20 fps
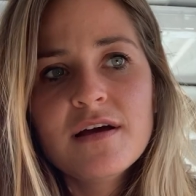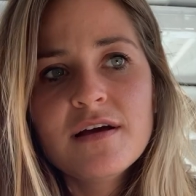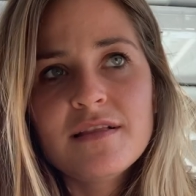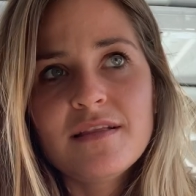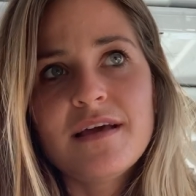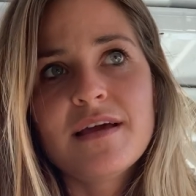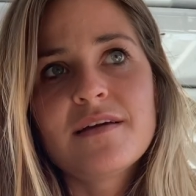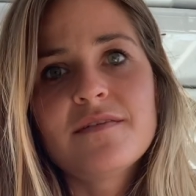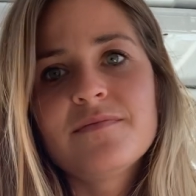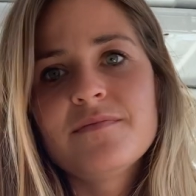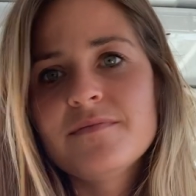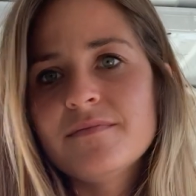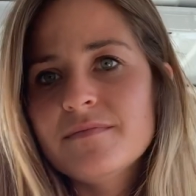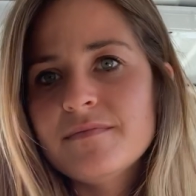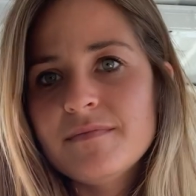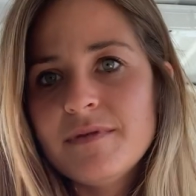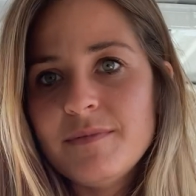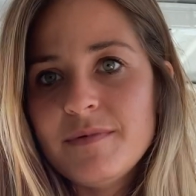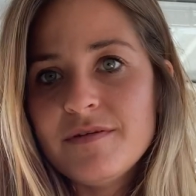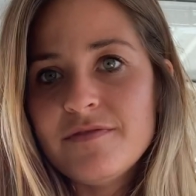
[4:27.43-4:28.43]
like
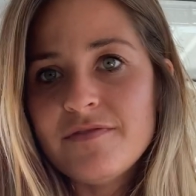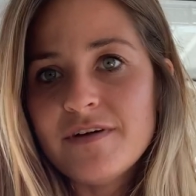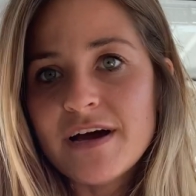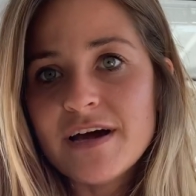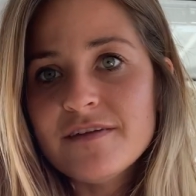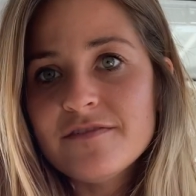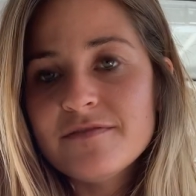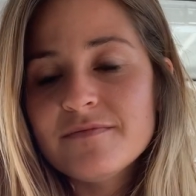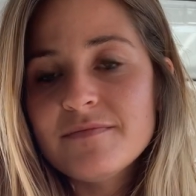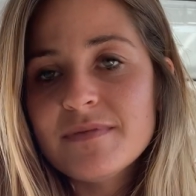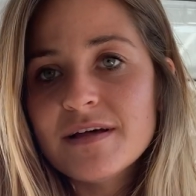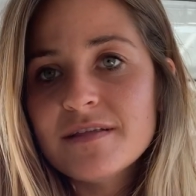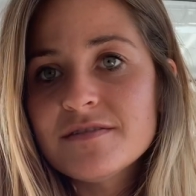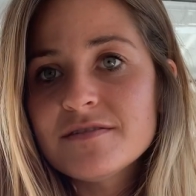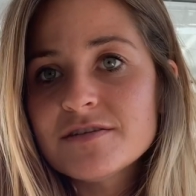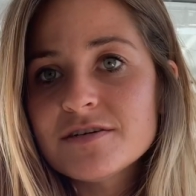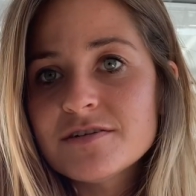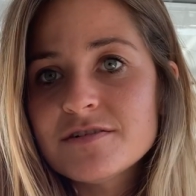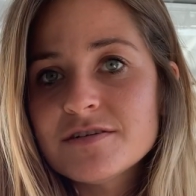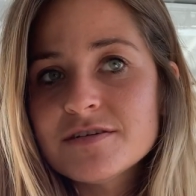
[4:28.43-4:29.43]
maybe 5
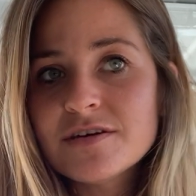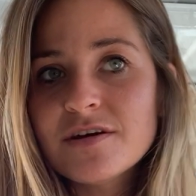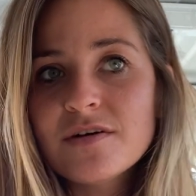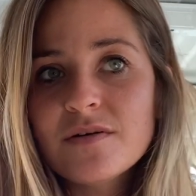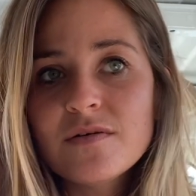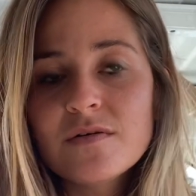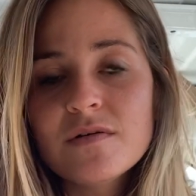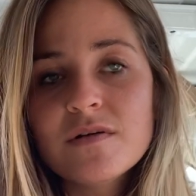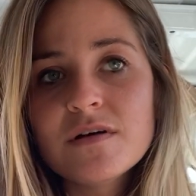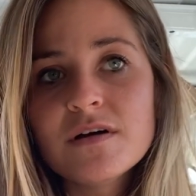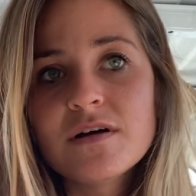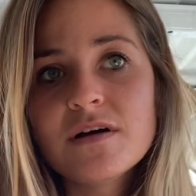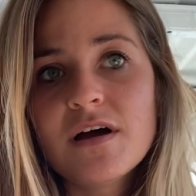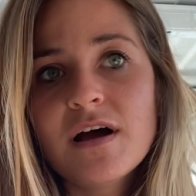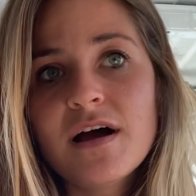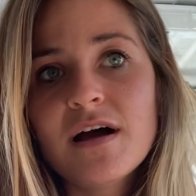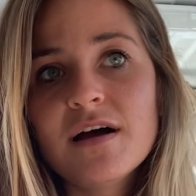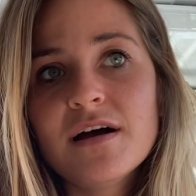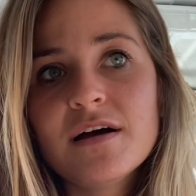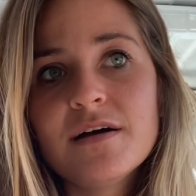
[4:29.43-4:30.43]
months or so,
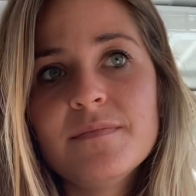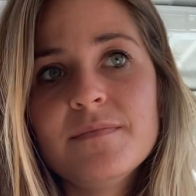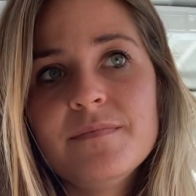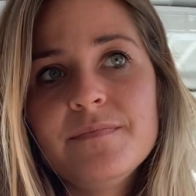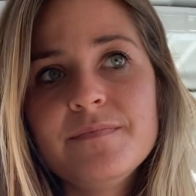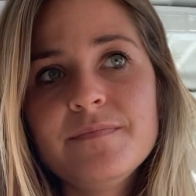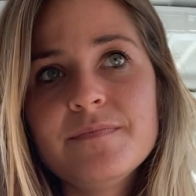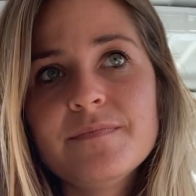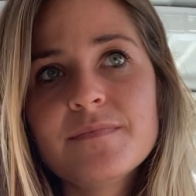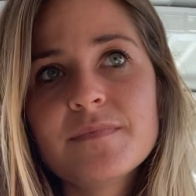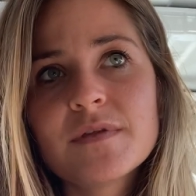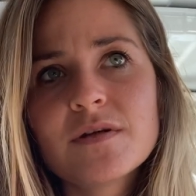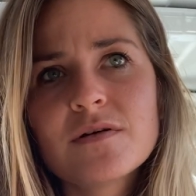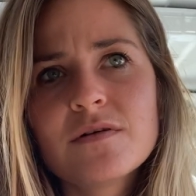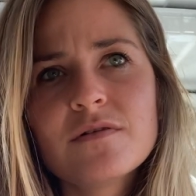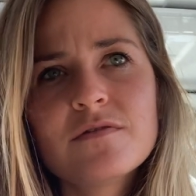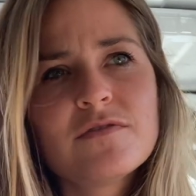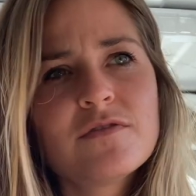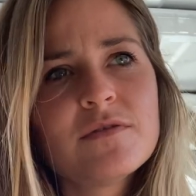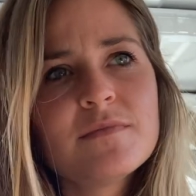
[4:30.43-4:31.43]

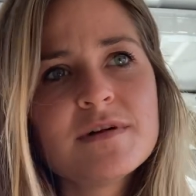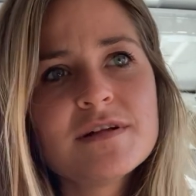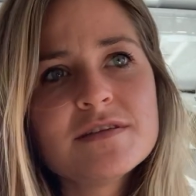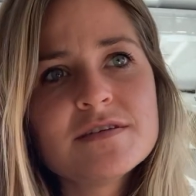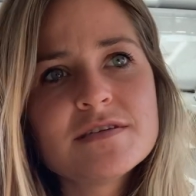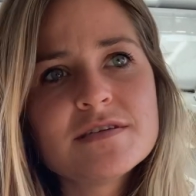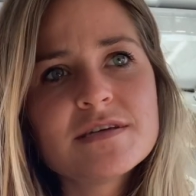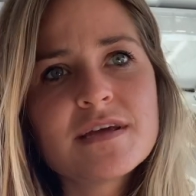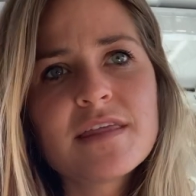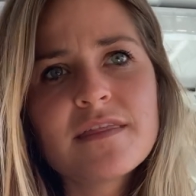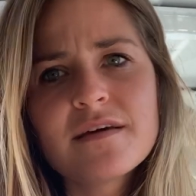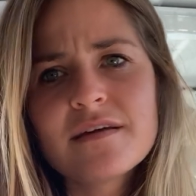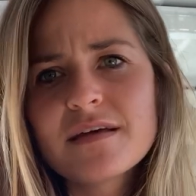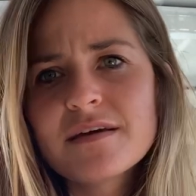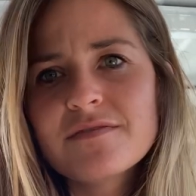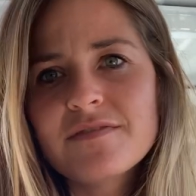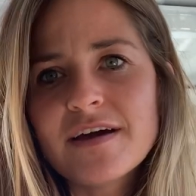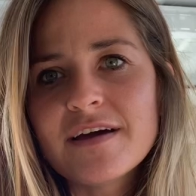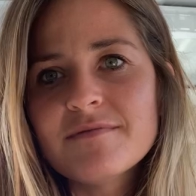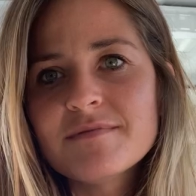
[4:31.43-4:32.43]
or 4 months, I think,
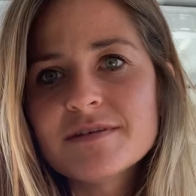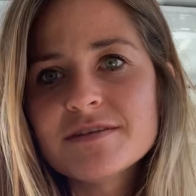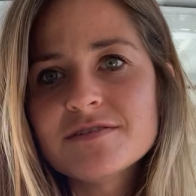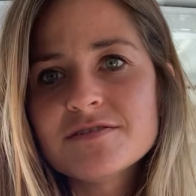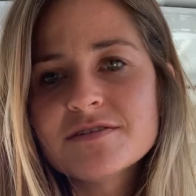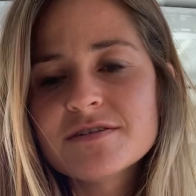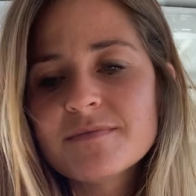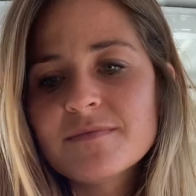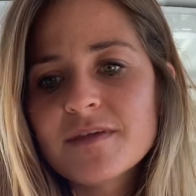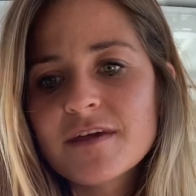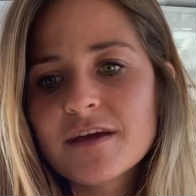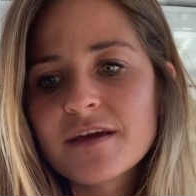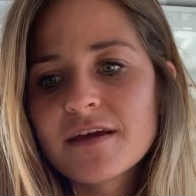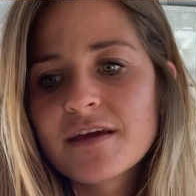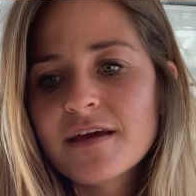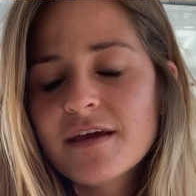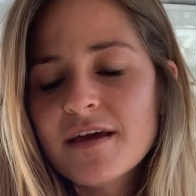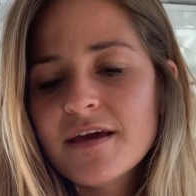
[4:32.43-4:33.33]
like 5 months or something.